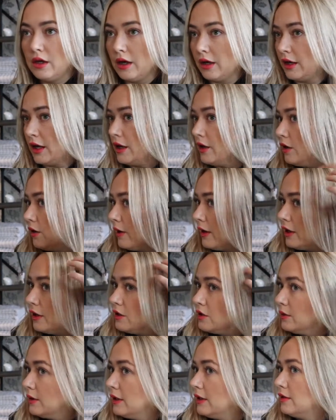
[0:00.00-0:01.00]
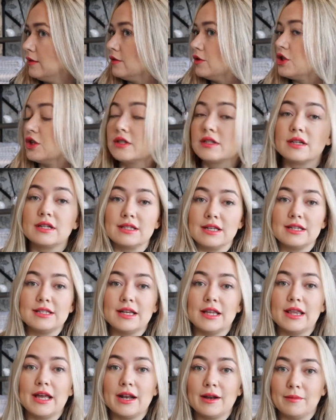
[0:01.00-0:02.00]
I kind of know how to do it. And just because I
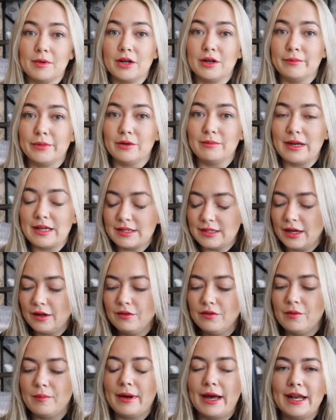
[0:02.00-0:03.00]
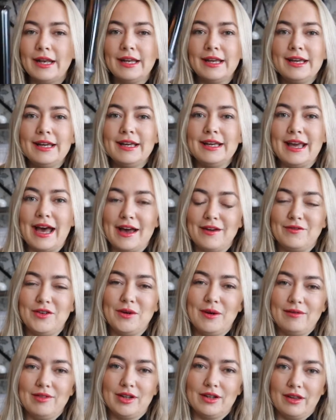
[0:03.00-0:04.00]
said that, I'm gonna burn myself. But yeah, if
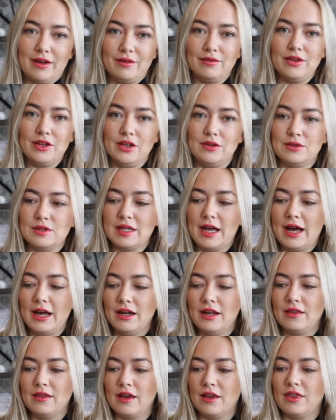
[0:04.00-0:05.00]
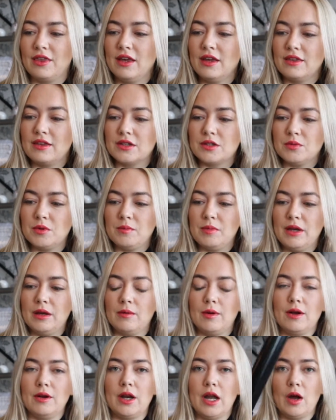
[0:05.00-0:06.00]
you have a glove, use that. And I think this would be
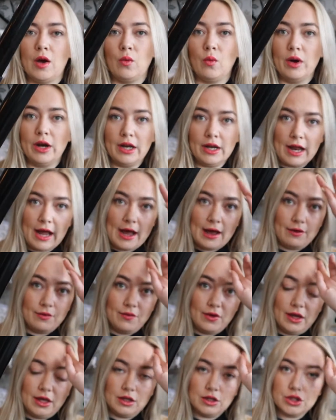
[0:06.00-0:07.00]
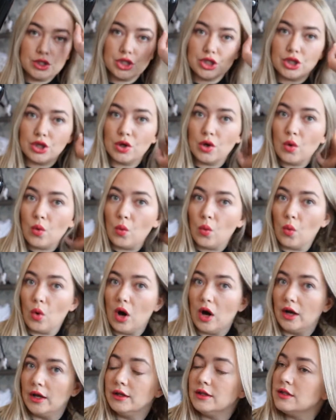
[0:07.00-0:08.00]
around a 1.5 inch
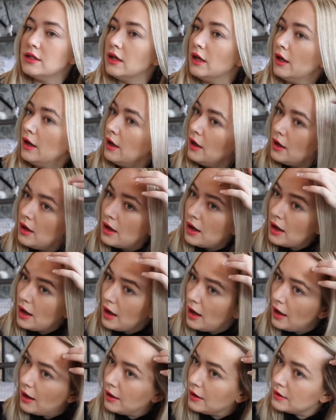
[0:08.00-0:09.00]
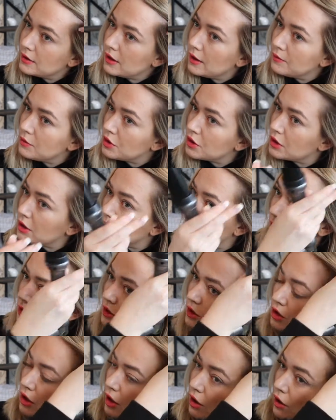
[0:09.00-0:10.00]
wand. And I'm just gonna
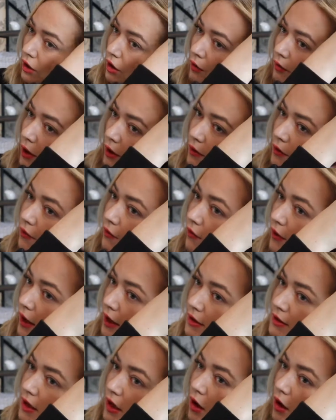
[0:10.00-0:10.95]
start around the face.